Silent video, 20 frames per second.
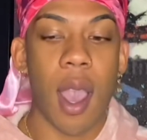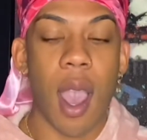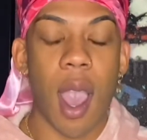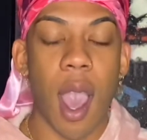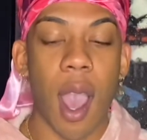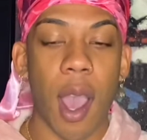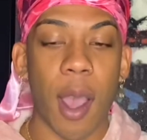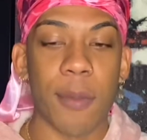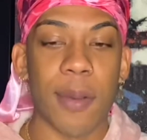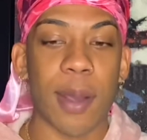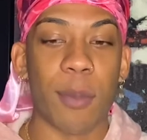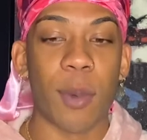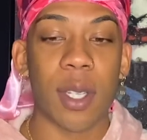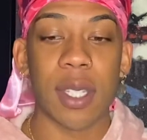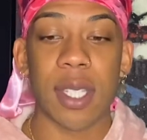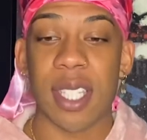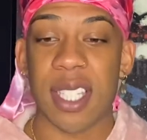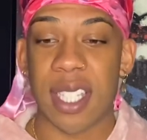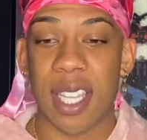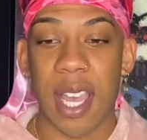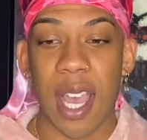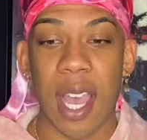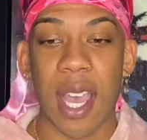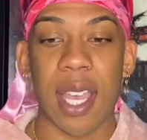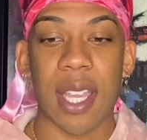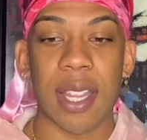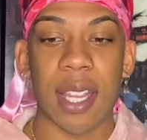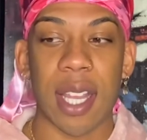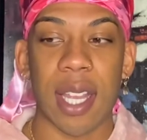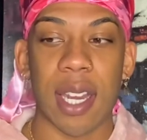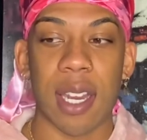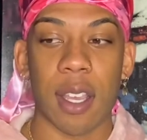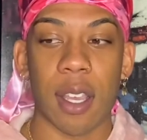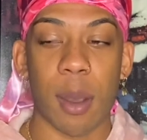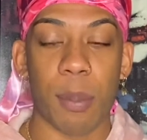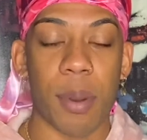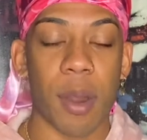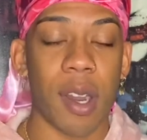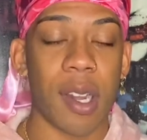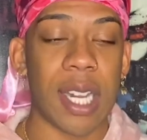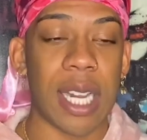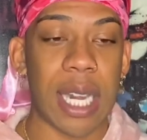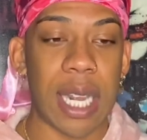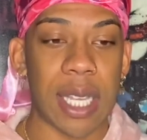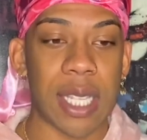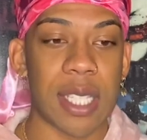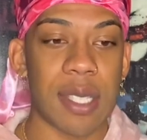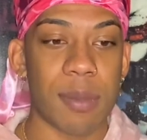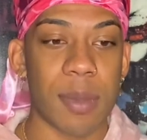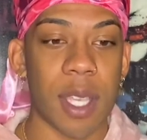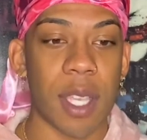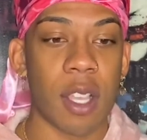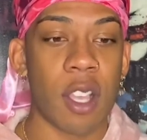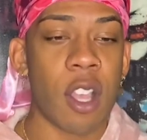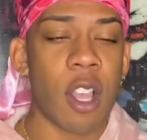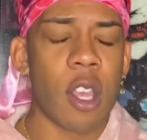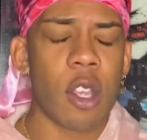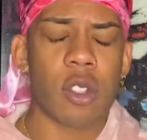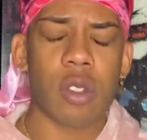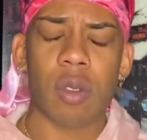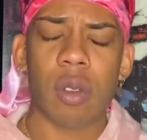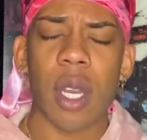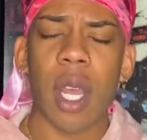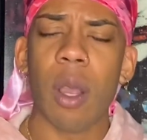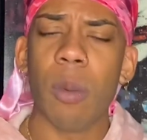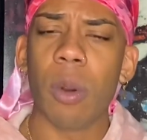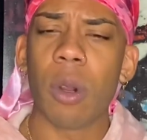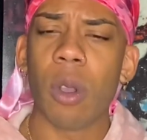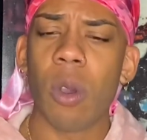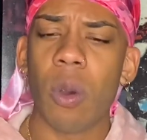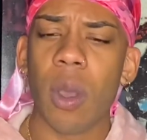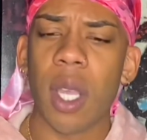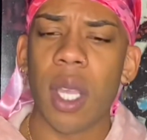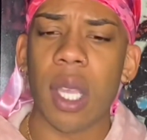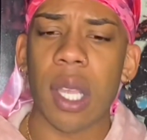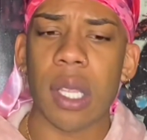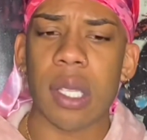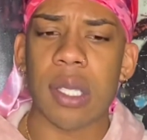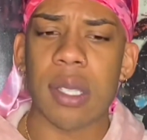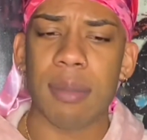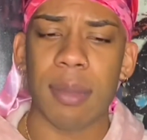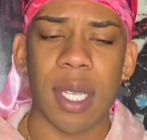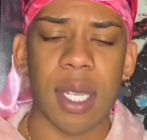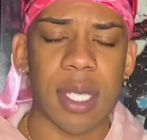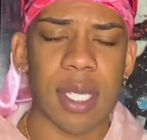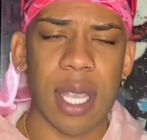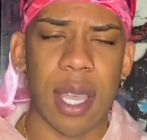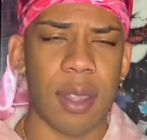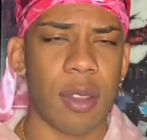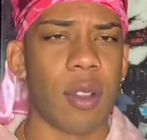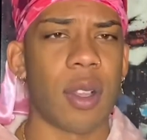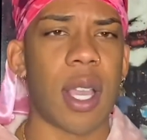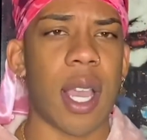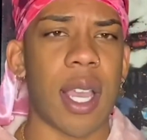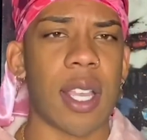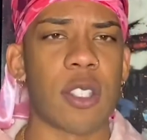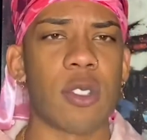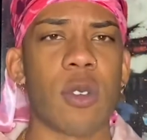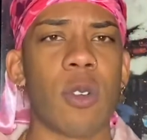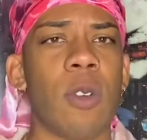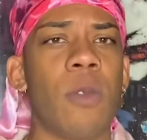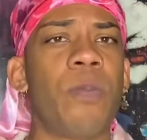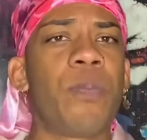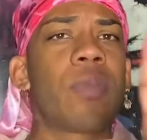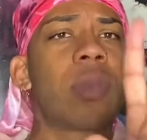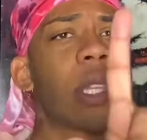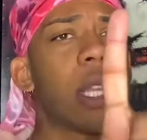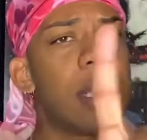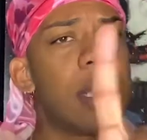I'm with this guy that, like, apparently likes me. So now we're going to meet this other guy. So the